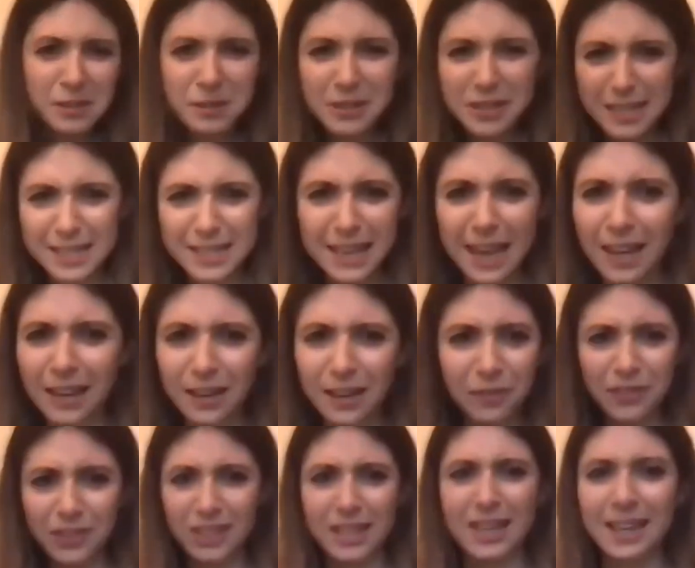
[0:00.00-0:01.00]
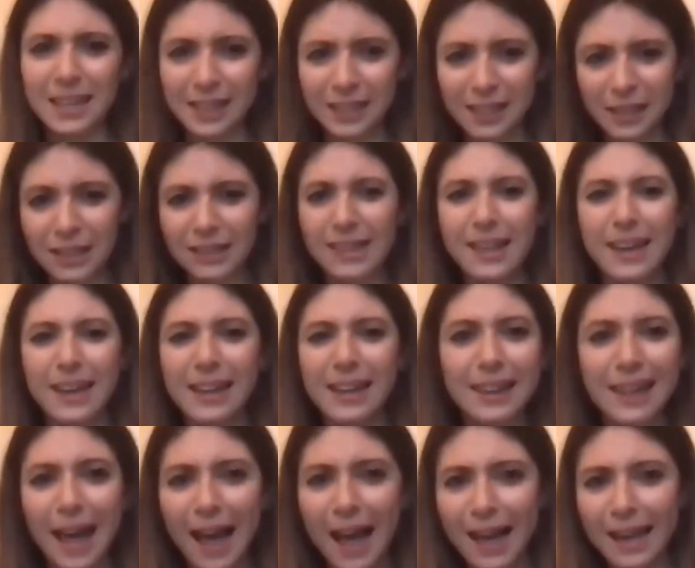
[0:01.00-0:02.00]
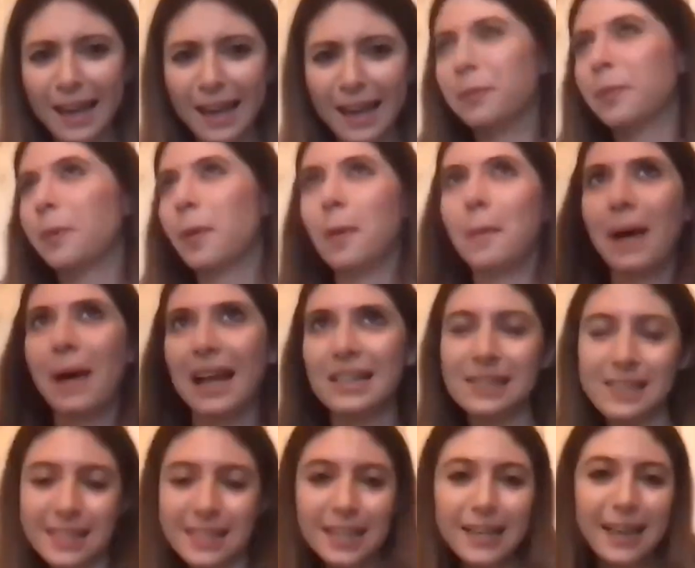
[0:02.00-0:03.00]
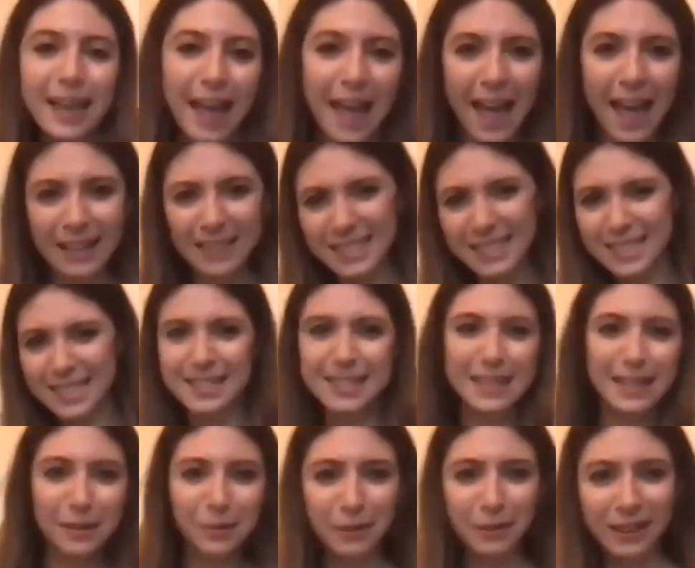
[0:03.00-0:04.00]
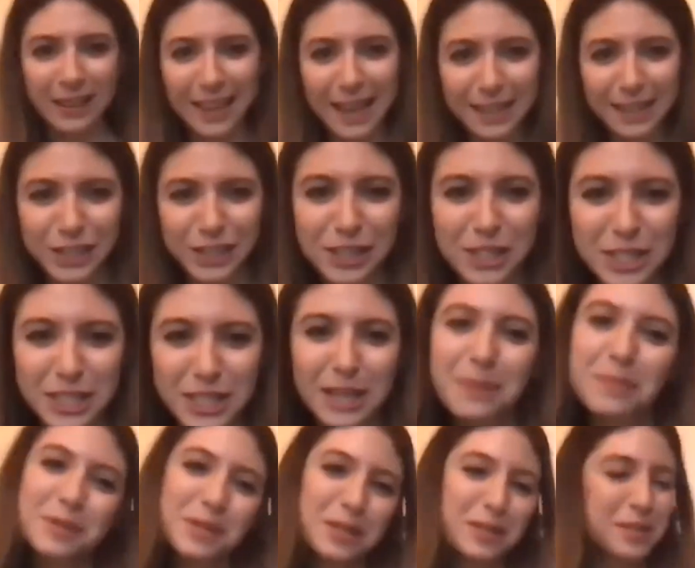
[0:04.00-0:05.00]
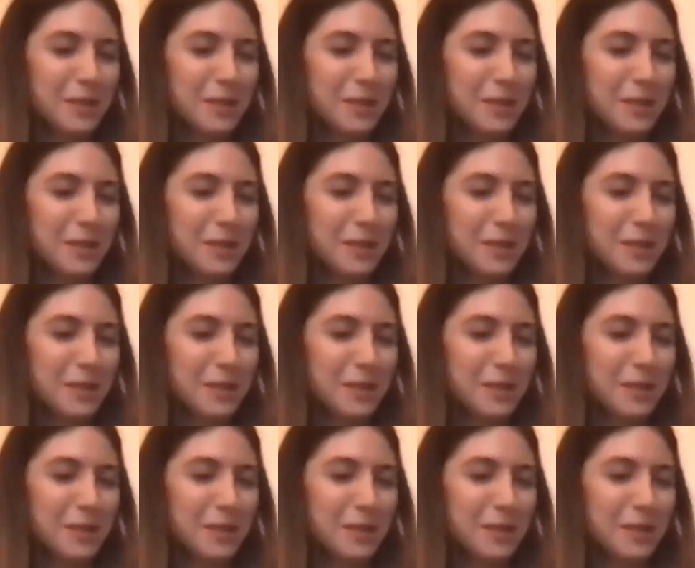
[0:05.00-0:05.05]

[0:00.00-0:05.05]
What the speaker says: do this kind of thing. They like romantic, angsty relationships.